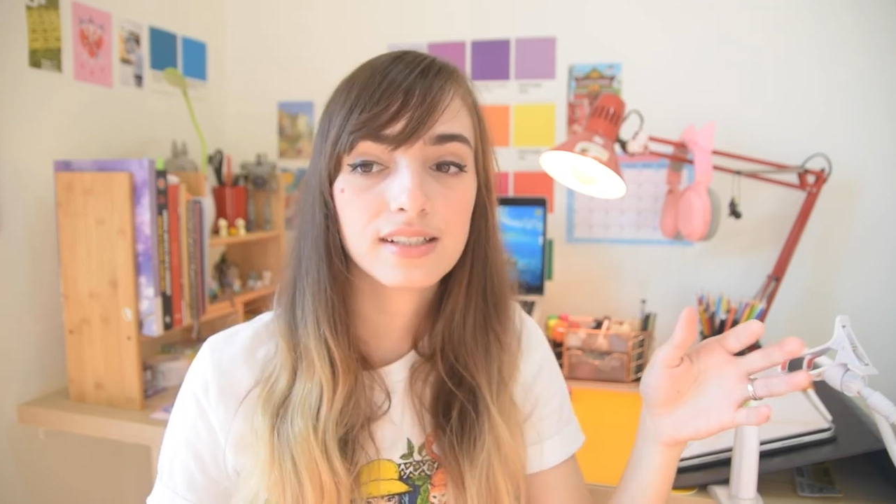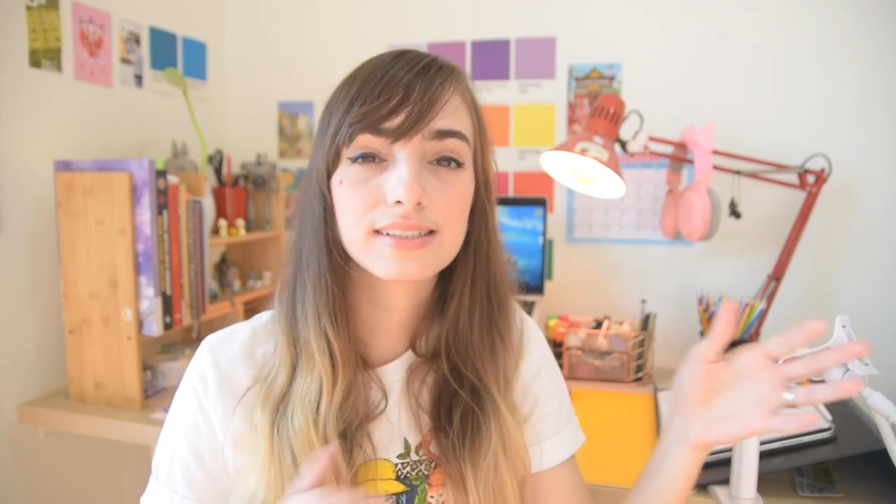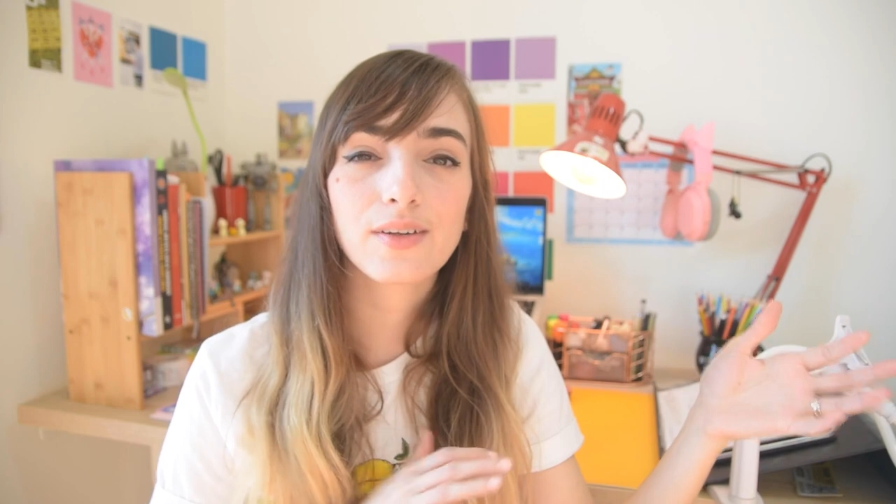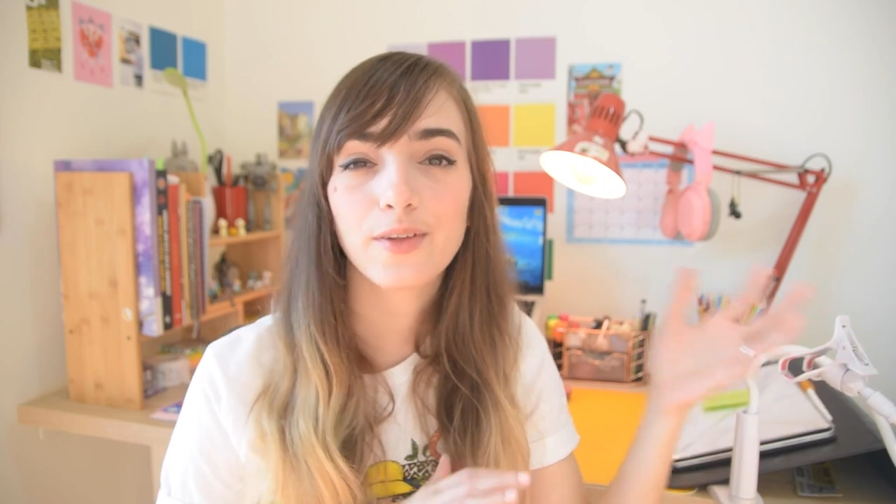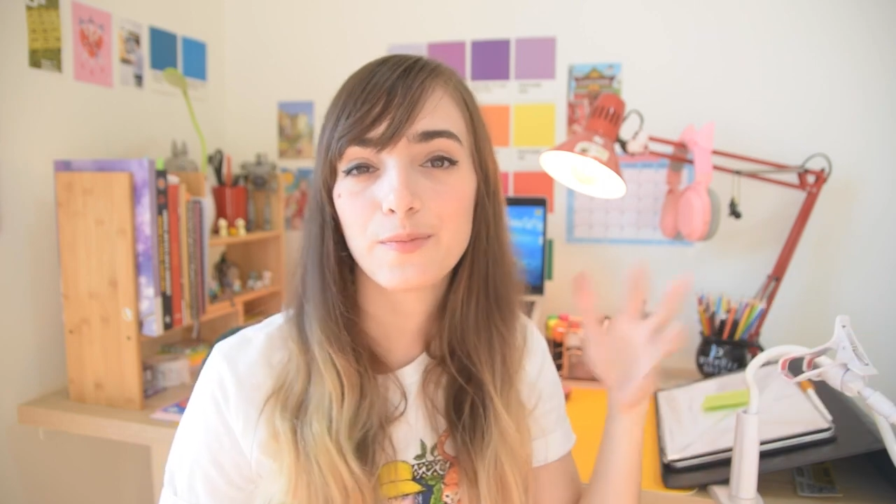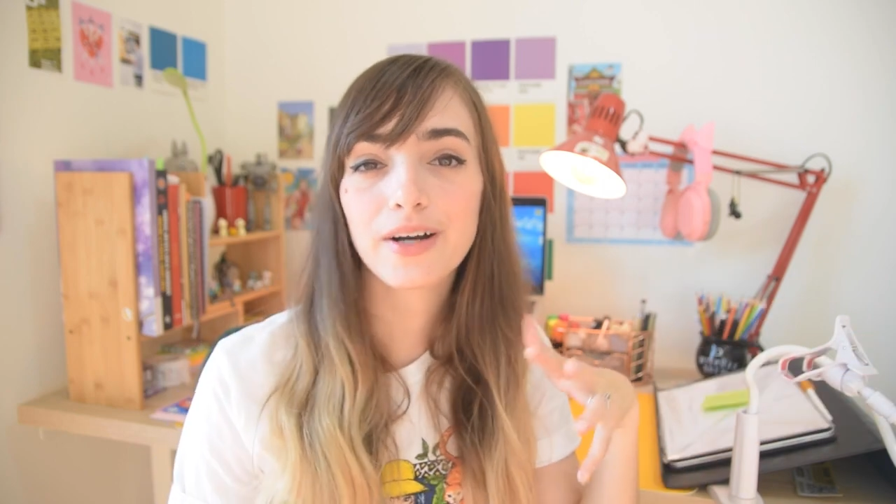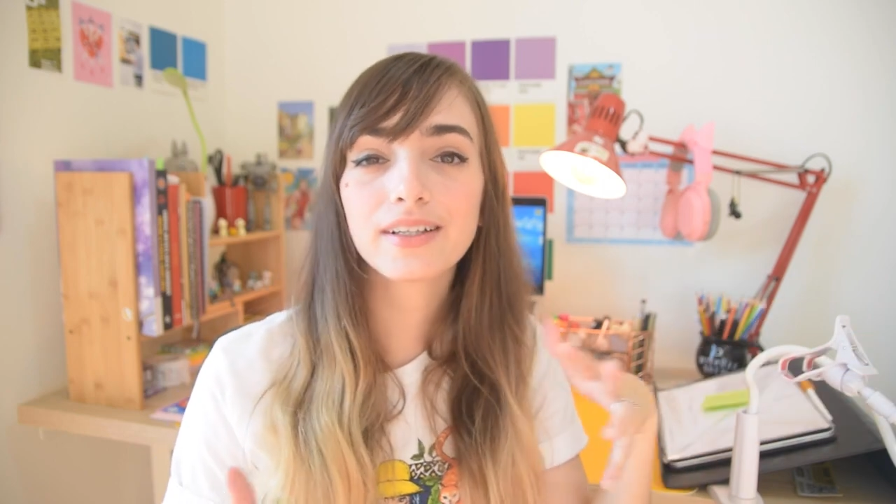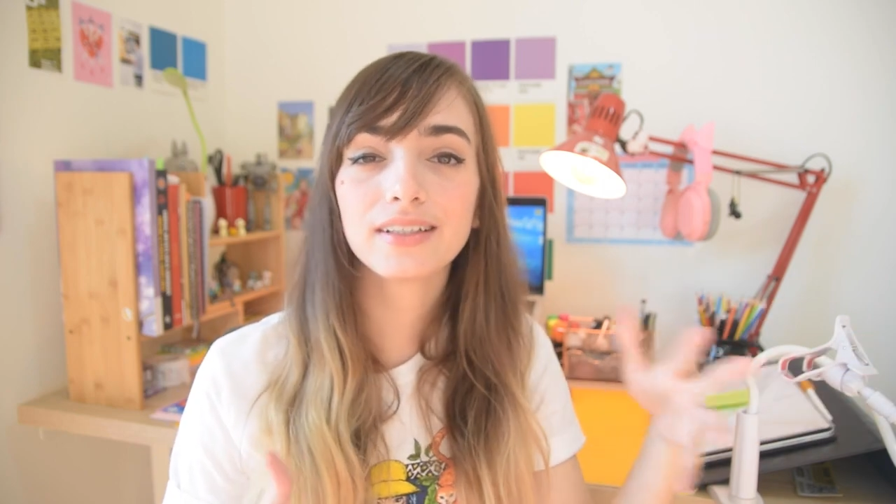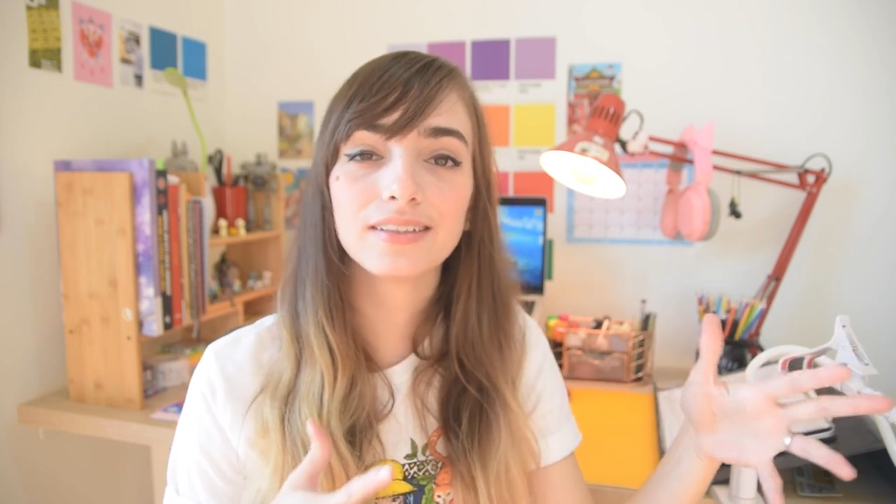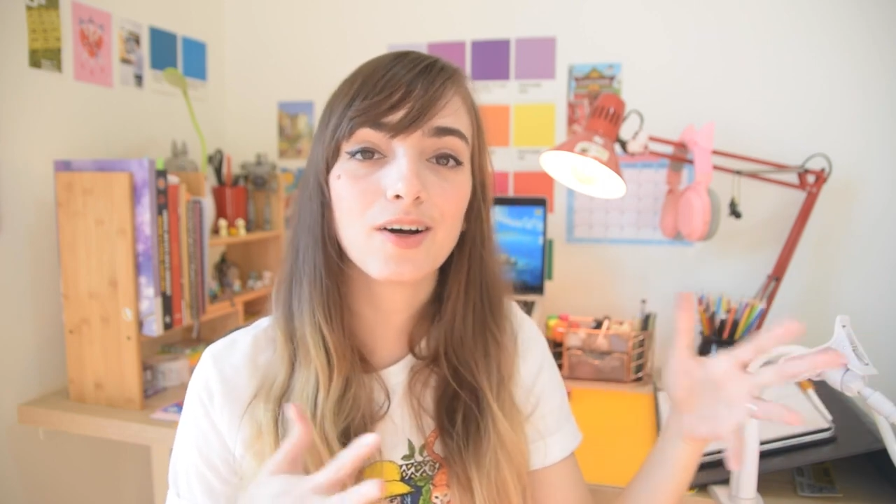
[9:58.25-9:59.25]
So the
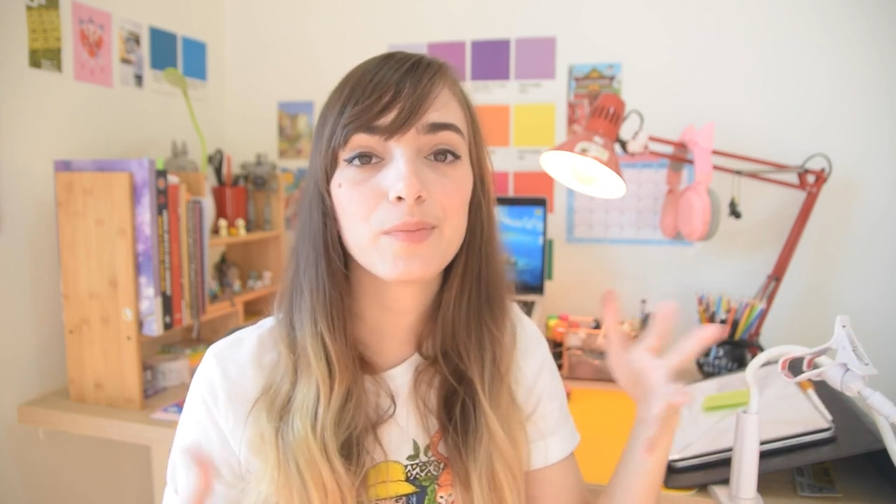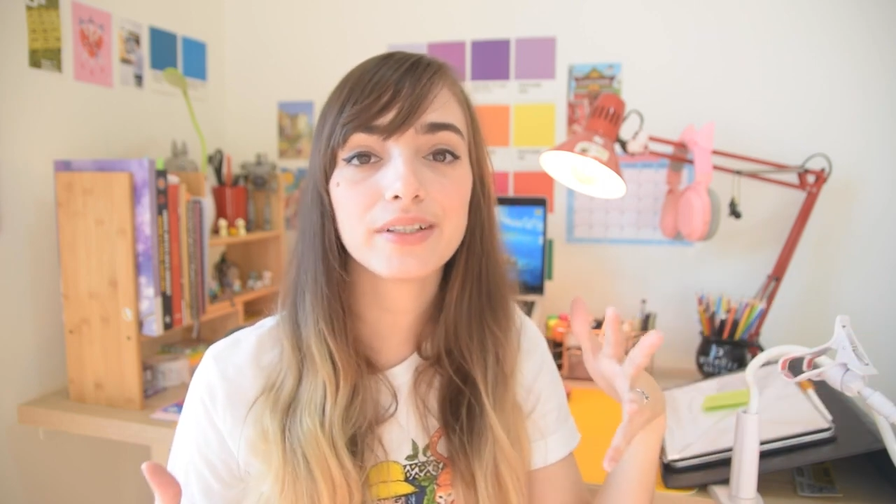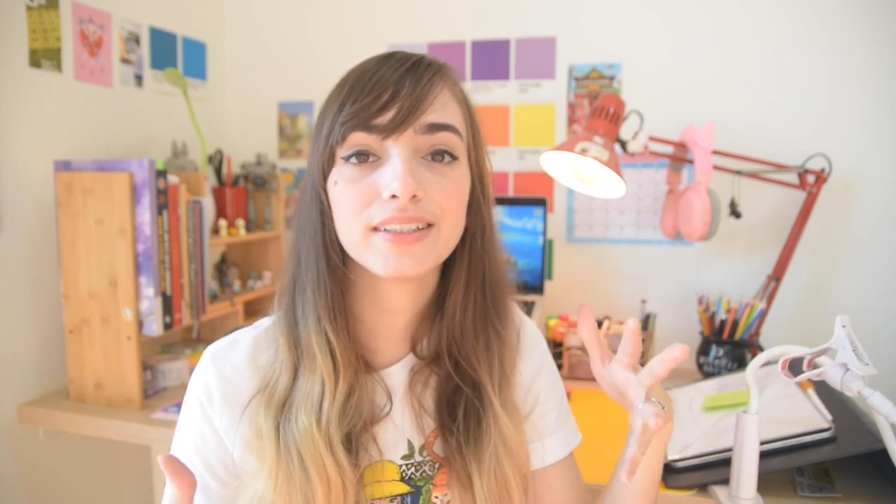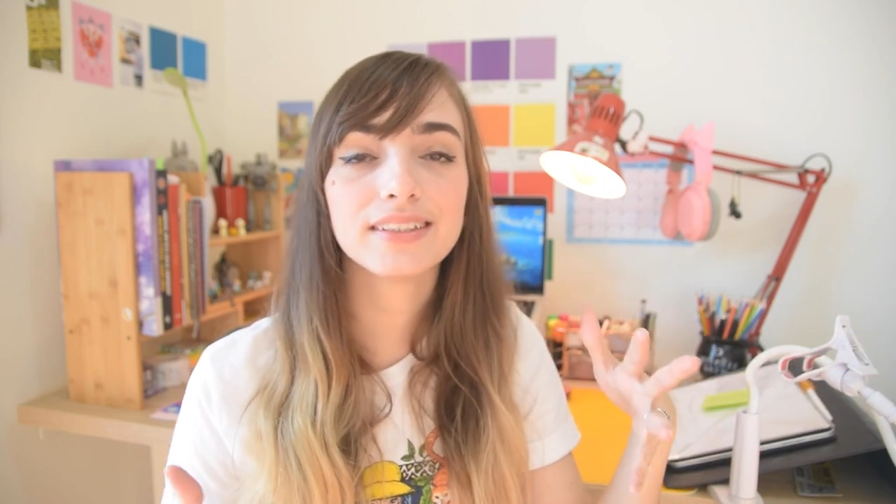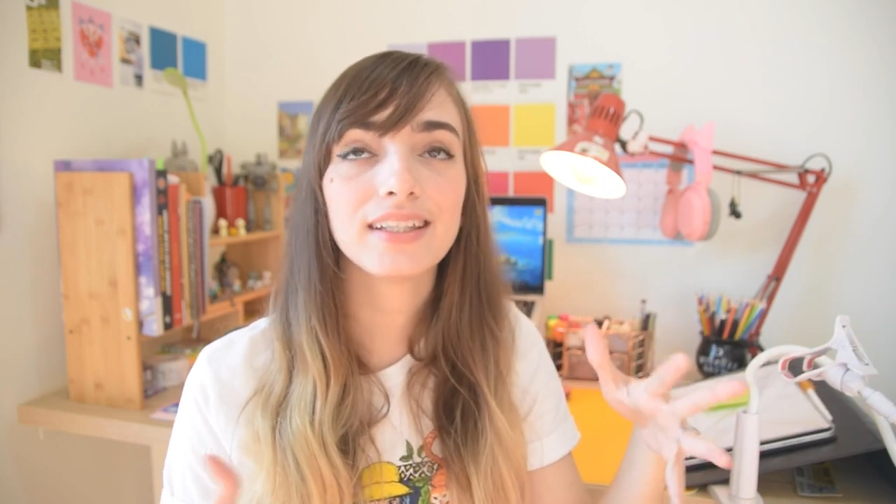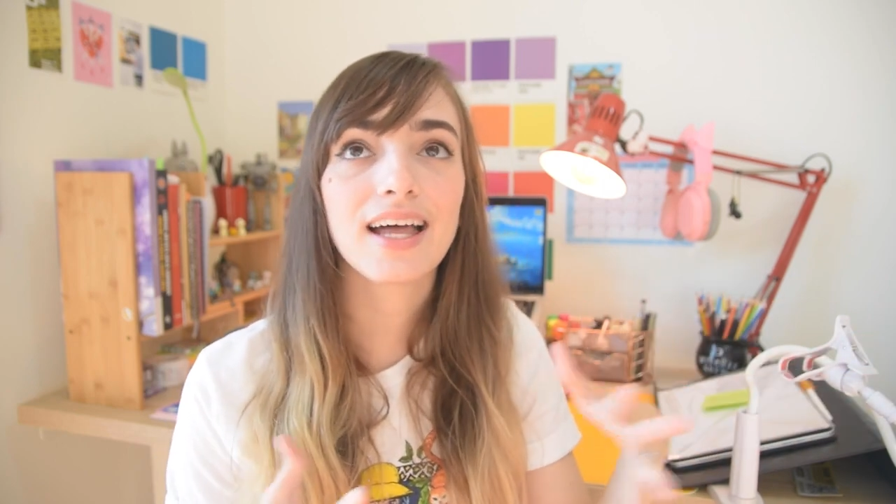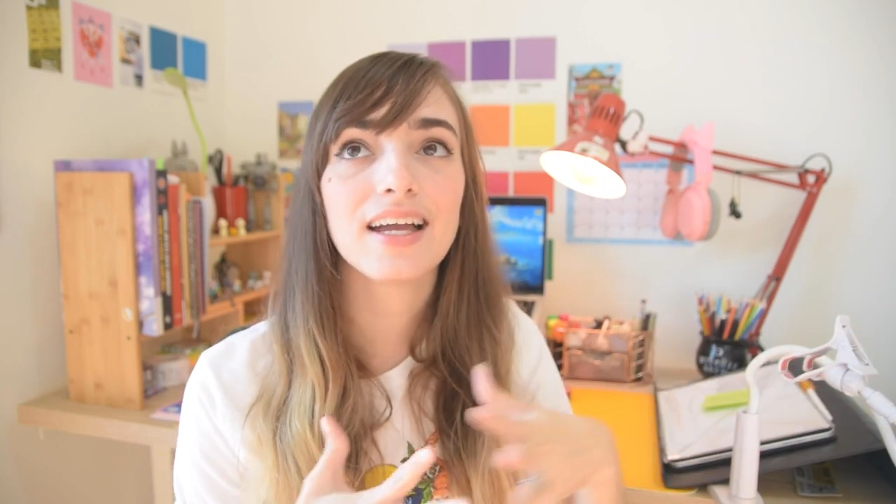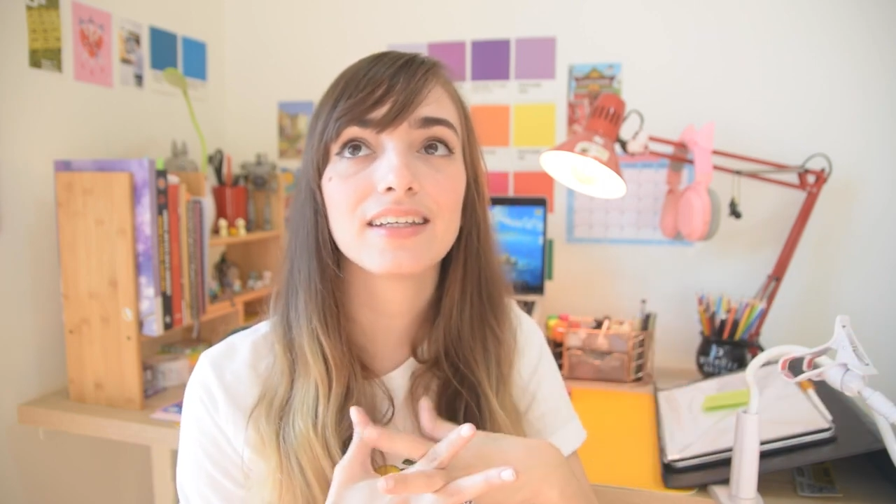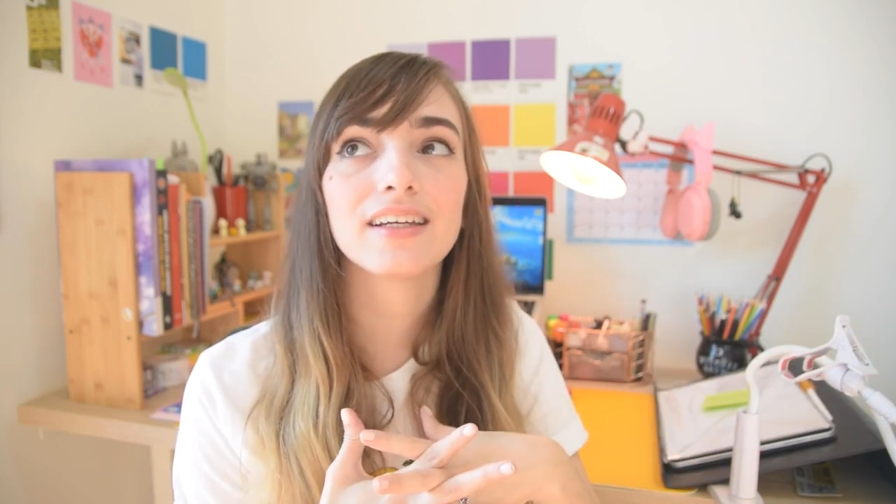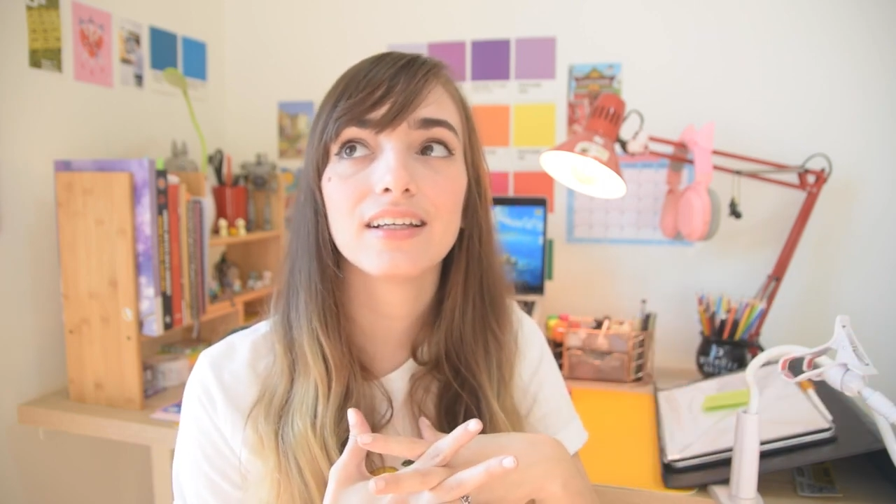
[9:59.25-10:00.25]
market opened like